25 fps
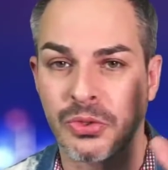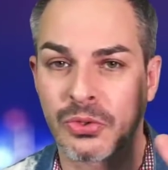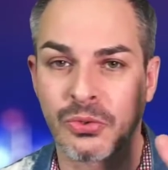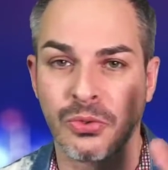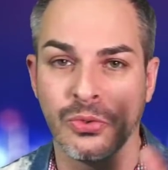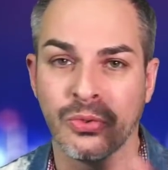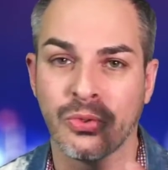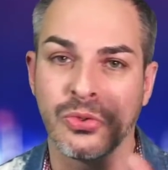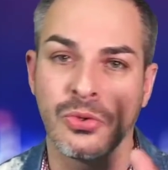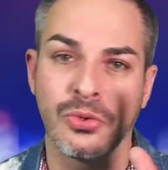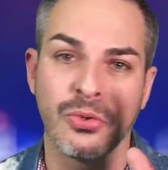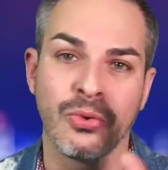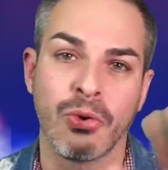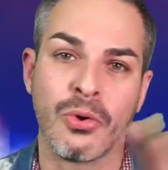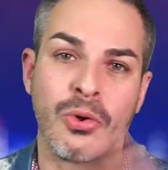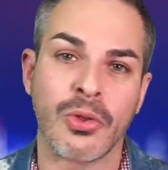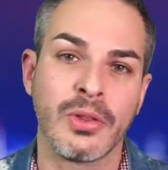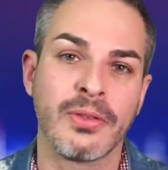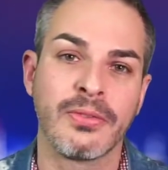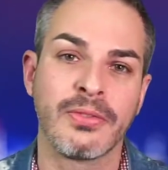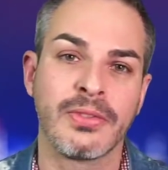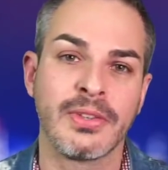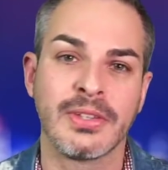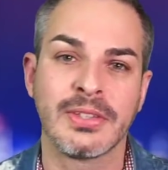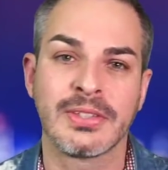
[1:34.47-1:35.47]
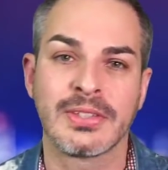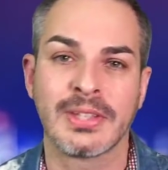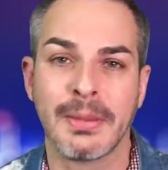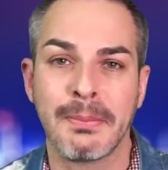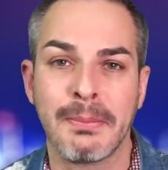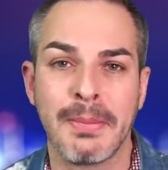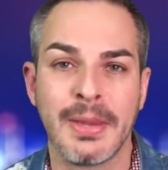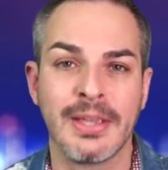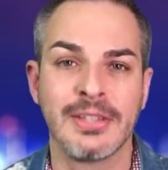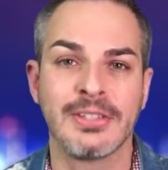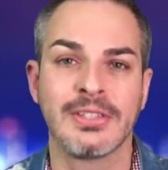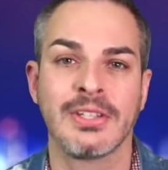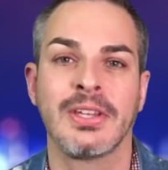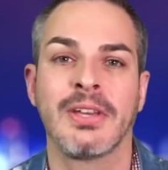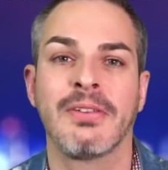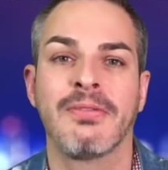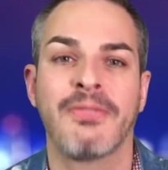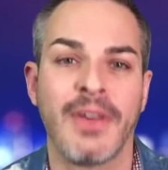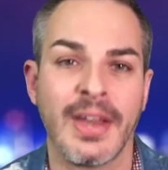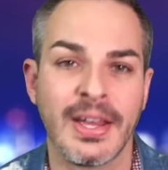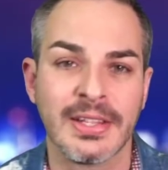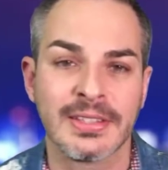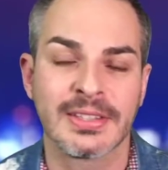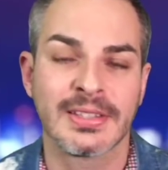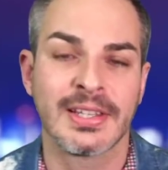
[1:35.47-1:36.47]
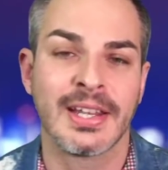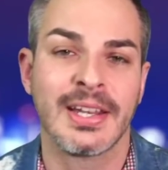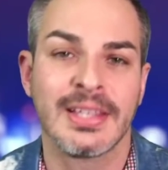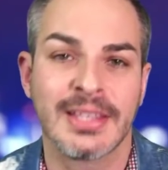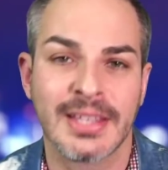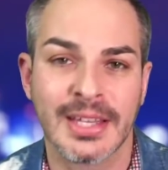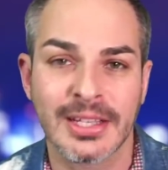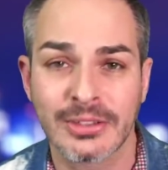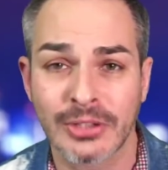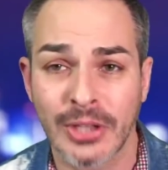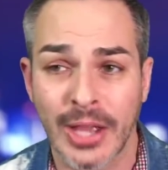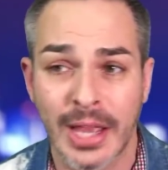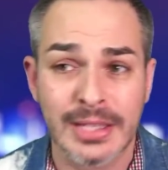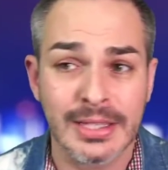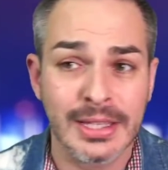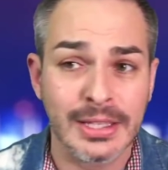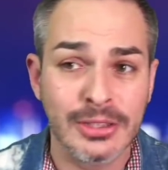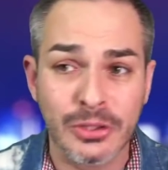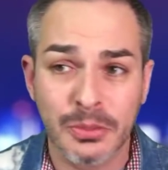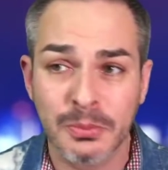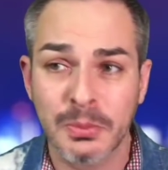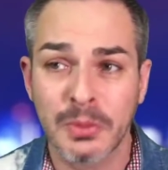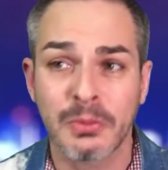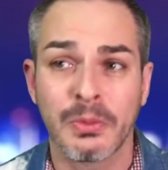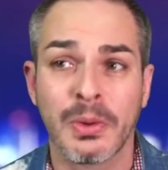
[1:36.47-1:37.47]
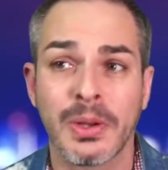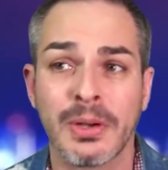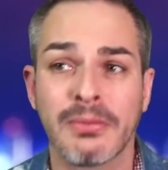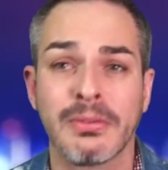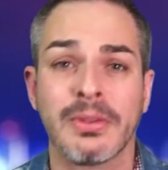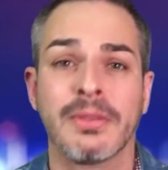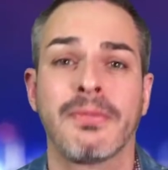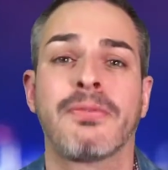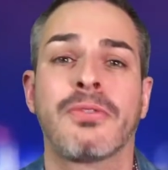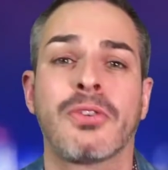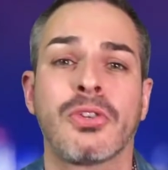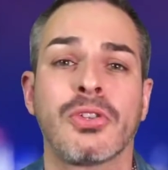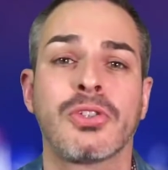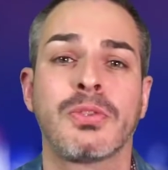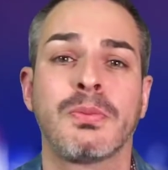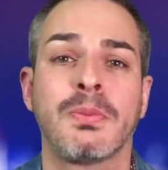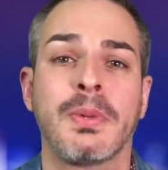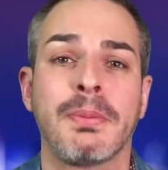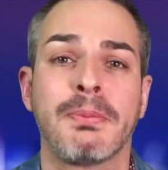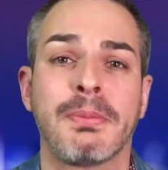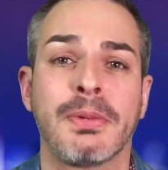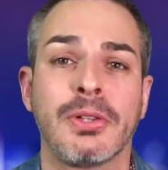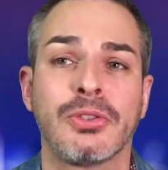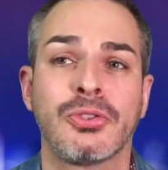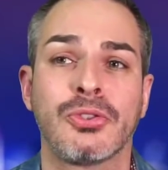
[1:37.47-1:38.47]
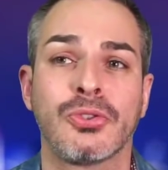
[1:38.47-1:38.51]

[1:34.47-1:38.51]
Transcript: through all of these amazing events that I get to be one of the first people